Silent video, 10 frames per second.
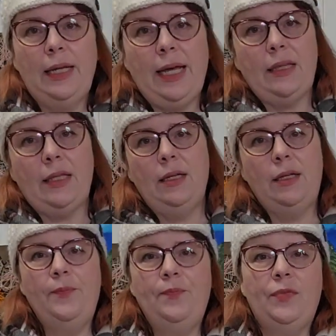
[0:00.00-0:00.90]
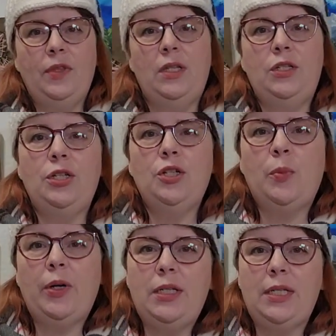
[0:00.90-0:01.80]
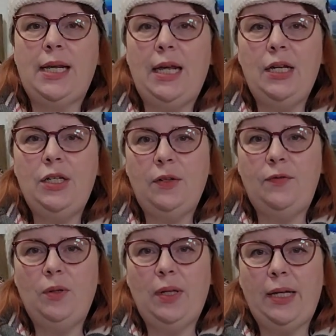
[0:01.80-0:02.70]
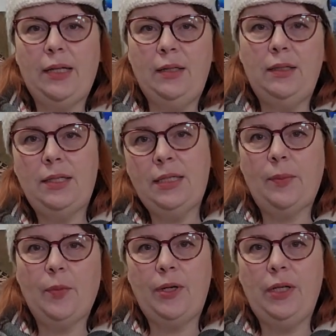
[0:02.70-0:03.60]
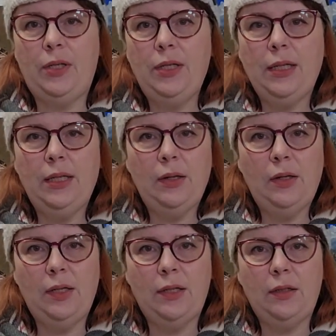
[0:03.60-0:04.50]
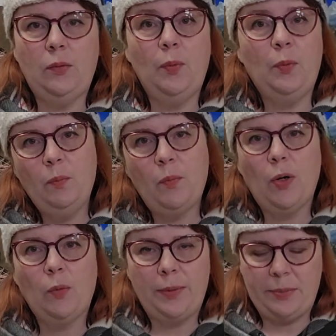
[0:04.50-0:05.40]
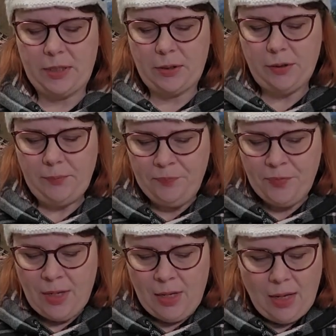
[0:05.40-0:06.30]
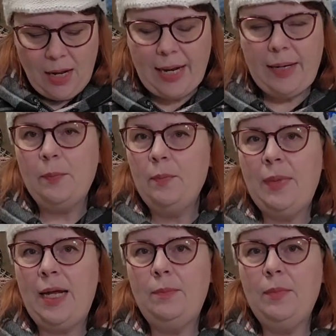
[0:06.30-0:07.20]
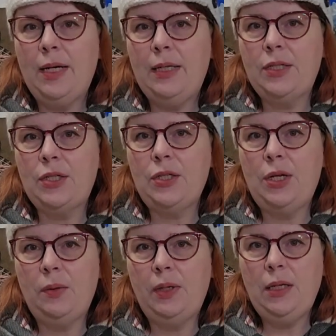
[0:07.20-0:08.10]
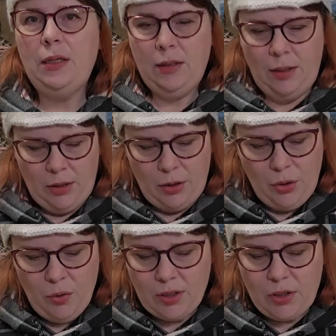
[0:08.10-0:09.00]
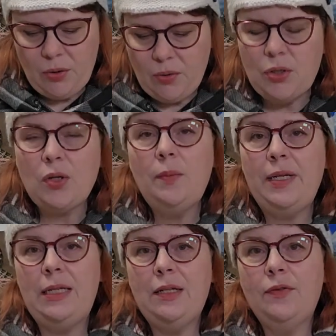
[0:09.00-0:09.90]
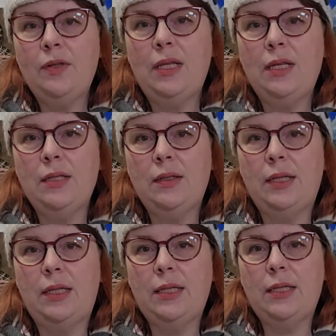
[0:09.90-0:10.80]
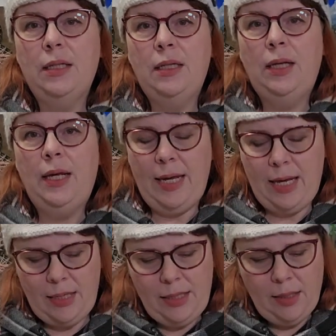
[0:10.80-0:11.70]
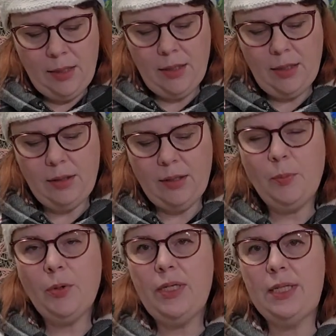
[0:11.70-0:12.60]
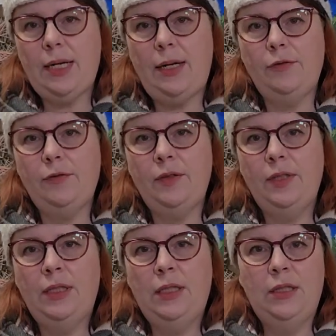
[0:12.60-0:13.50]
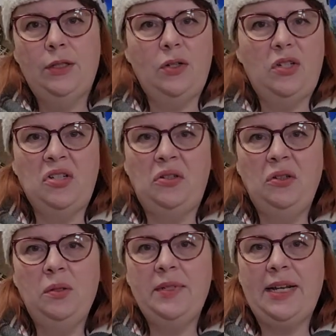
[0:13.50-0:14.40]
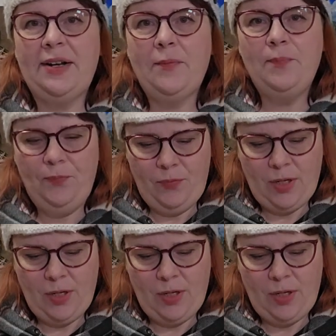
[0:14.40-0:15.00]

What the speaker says: at the gingerbread stage if you like the little summery look, a little more whimsical. I made mine snowy. You could do so many different things with this, and they're pretty tough. So just glue them down,